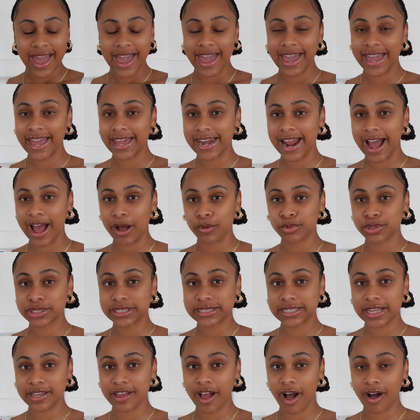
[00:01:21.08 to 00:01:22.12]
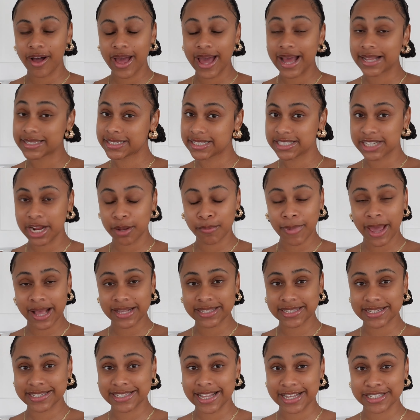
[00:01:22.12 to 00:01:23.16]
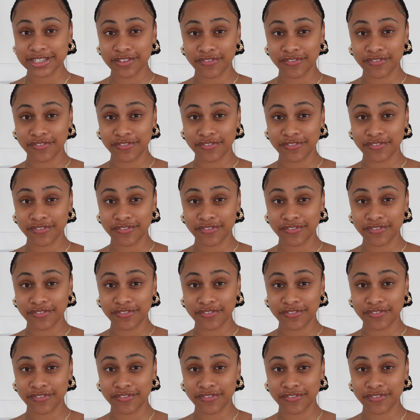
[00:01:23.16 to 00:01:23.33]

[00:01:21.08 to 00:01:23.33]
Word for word: And I will see y'all at TJ Maxx because that's